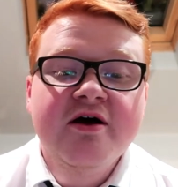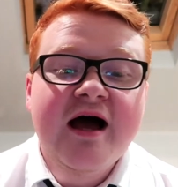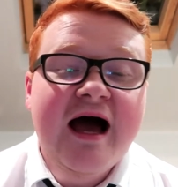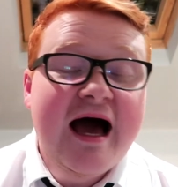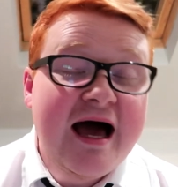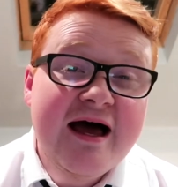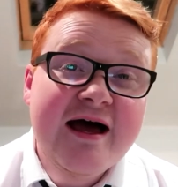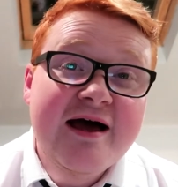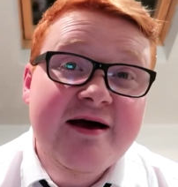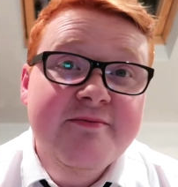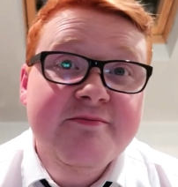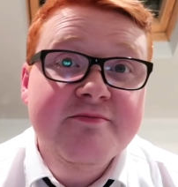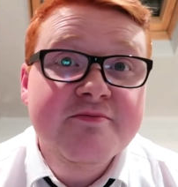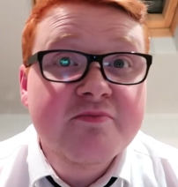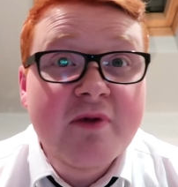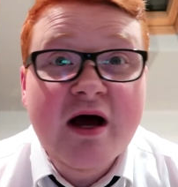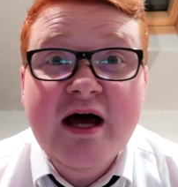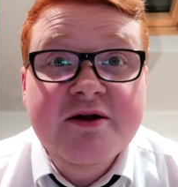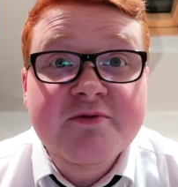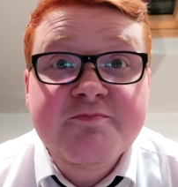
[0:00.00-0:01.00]
I'd
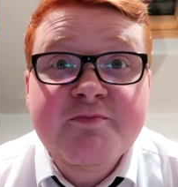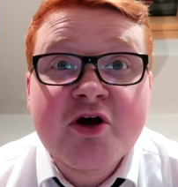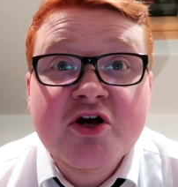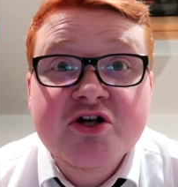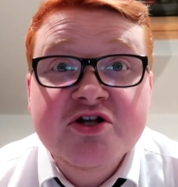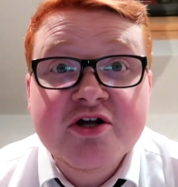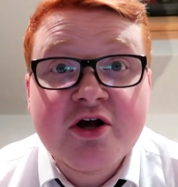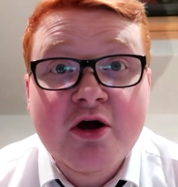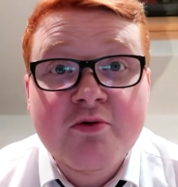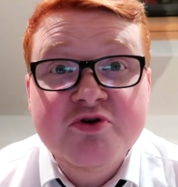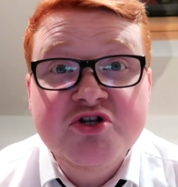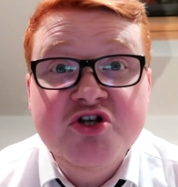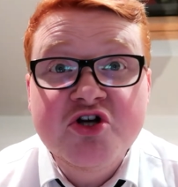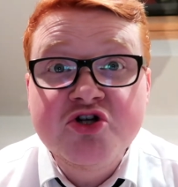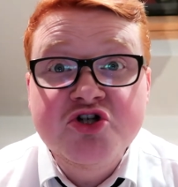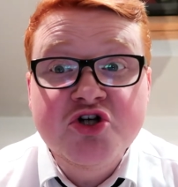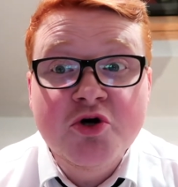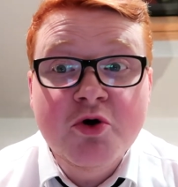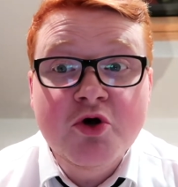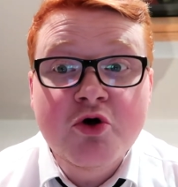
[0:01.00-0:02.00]
have personally gone with
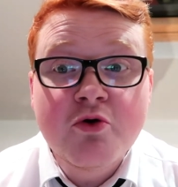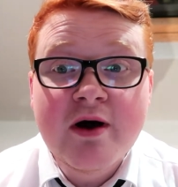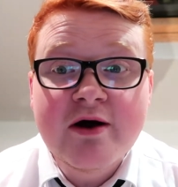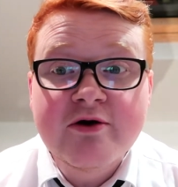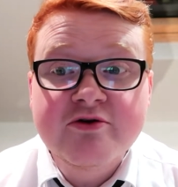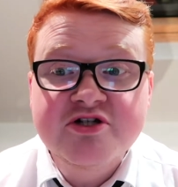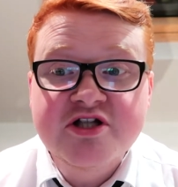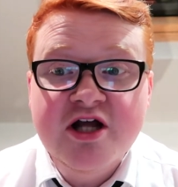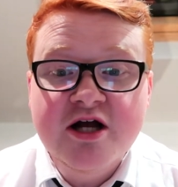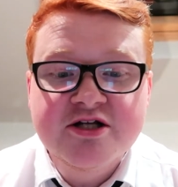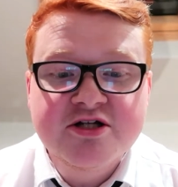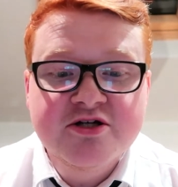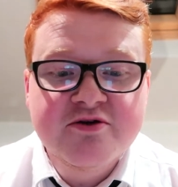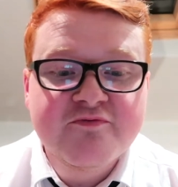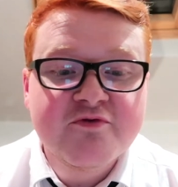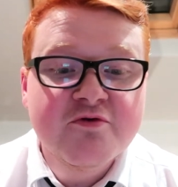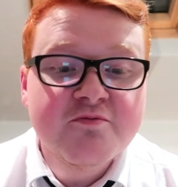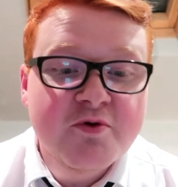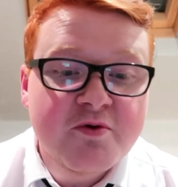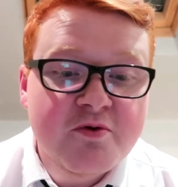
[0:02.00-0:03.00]
Sergio Aguero starting up
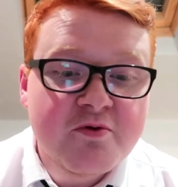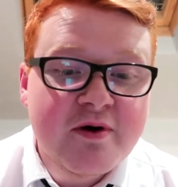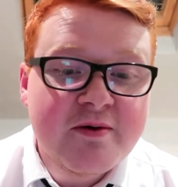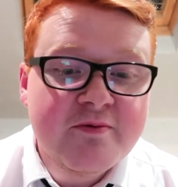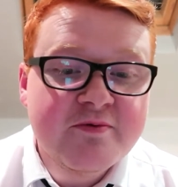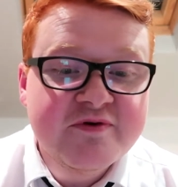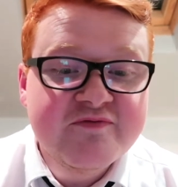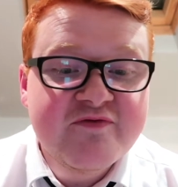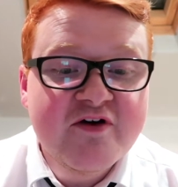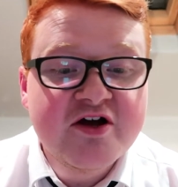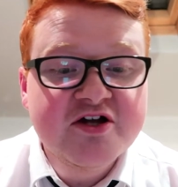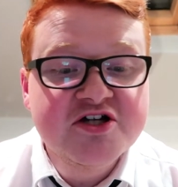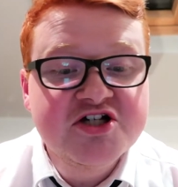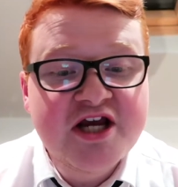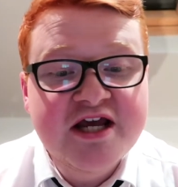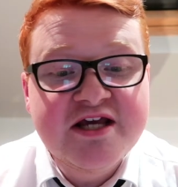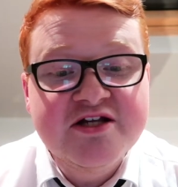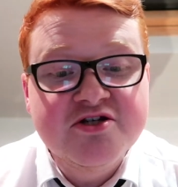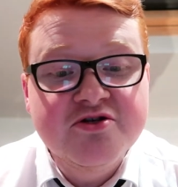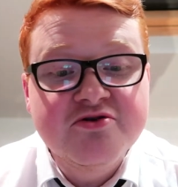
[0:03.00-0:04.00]
front, but we went with
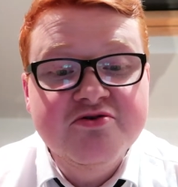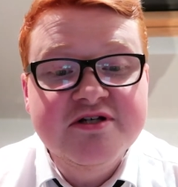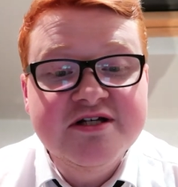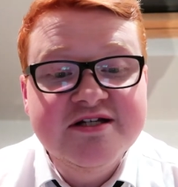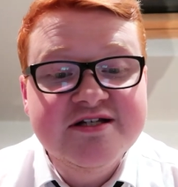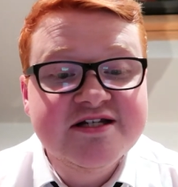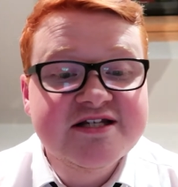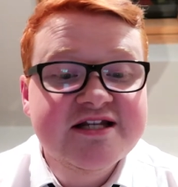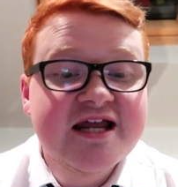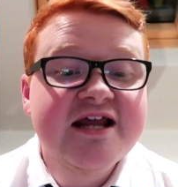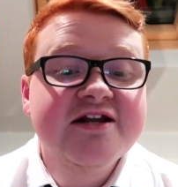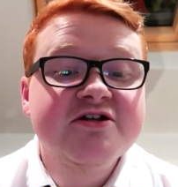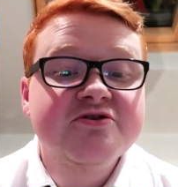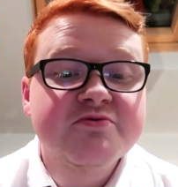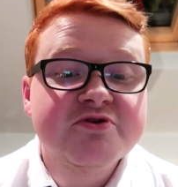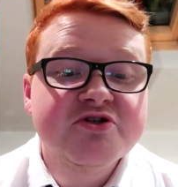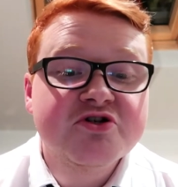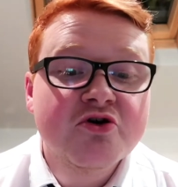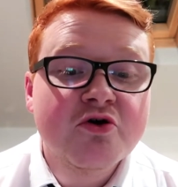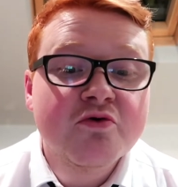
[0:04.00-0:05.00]
Jesus instead, as
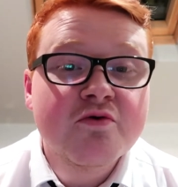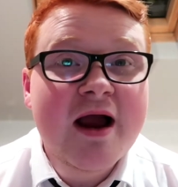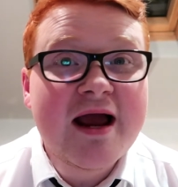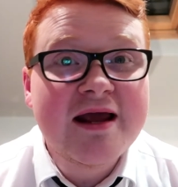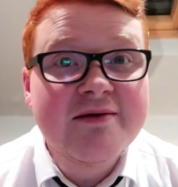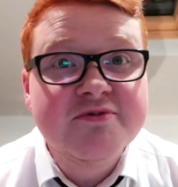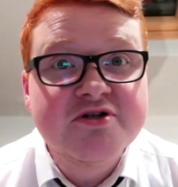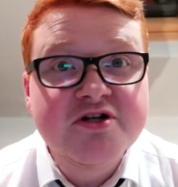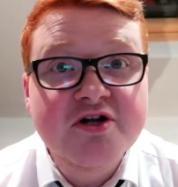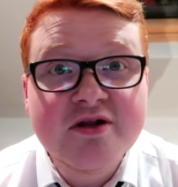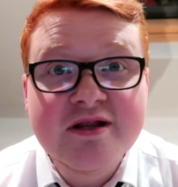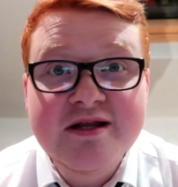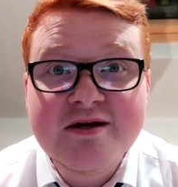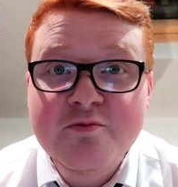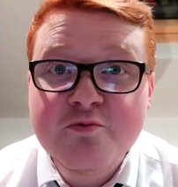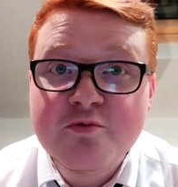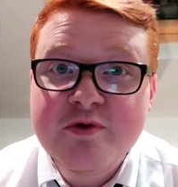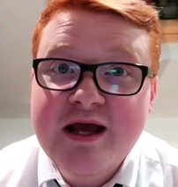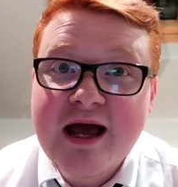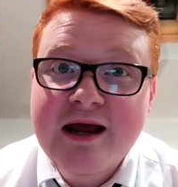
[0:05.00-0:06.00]
we saw Raheem Sterling
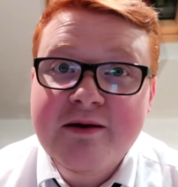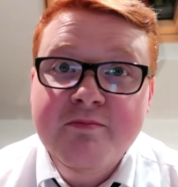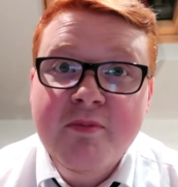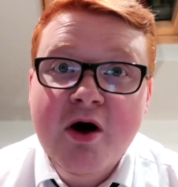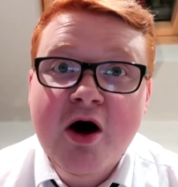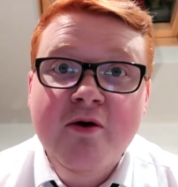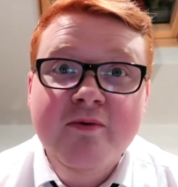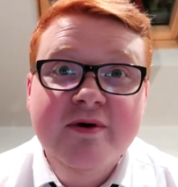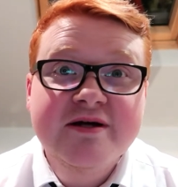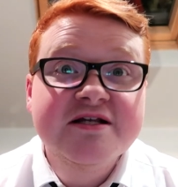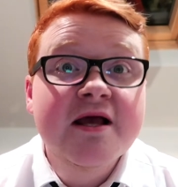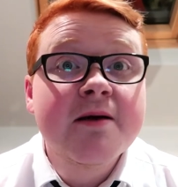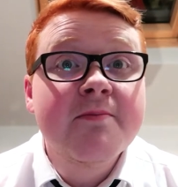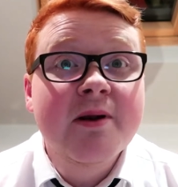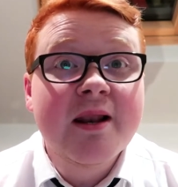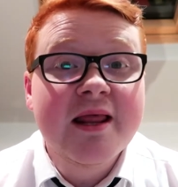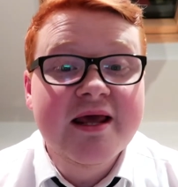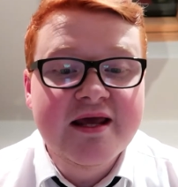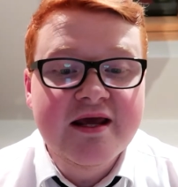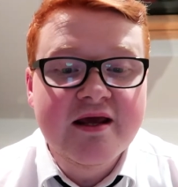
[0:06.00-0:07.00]
and Riyad Mahrez
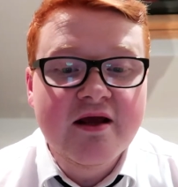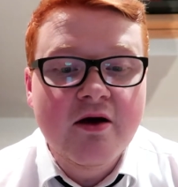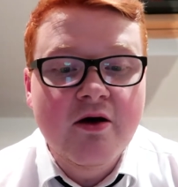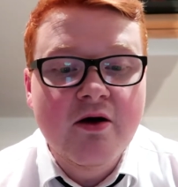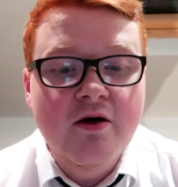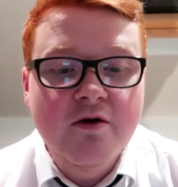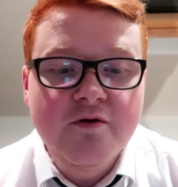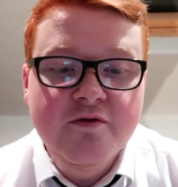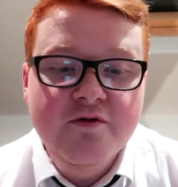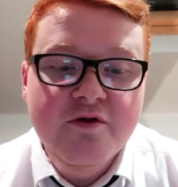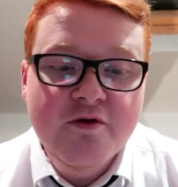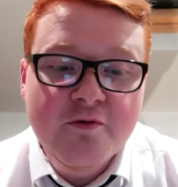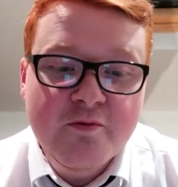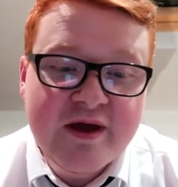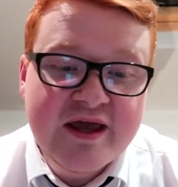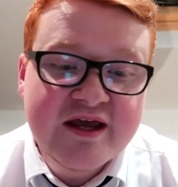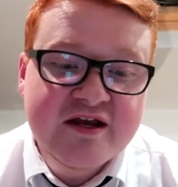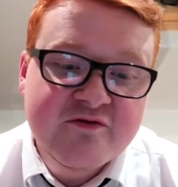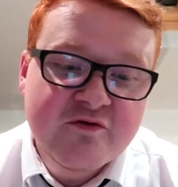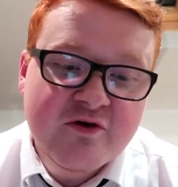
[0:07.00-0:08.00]
playing on the
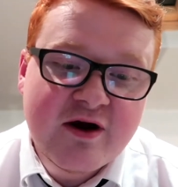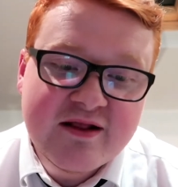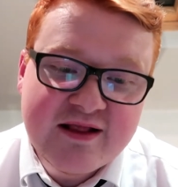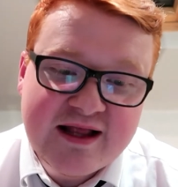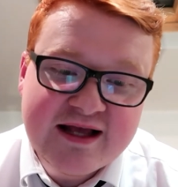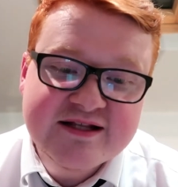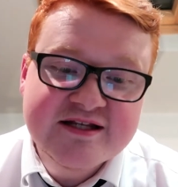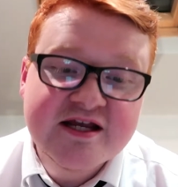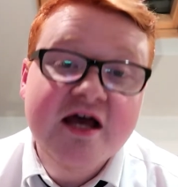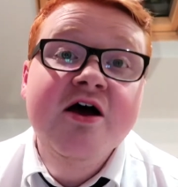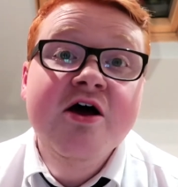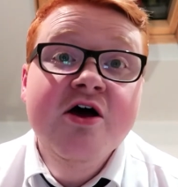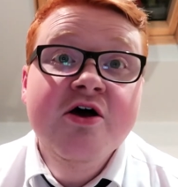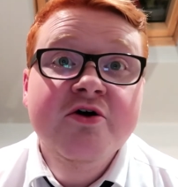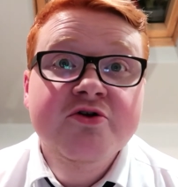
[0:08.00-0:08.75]
wings for Atalanta.